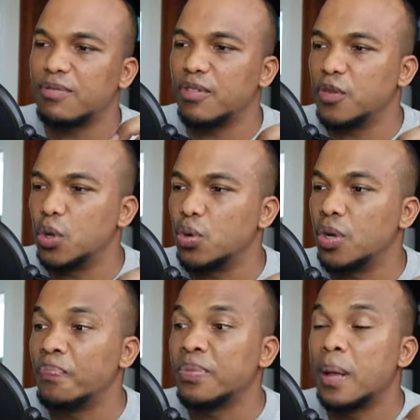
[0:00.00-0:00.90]
reviewed.
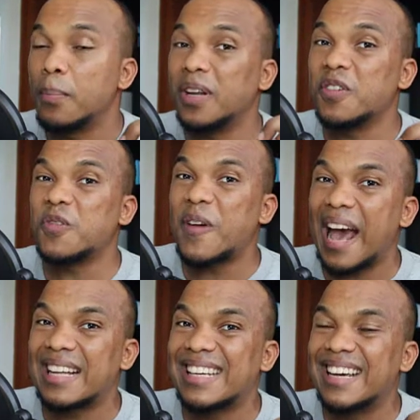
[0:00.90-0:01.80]
But in
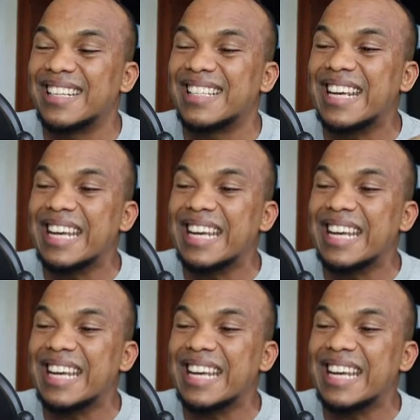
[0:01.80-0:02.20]
fact, it is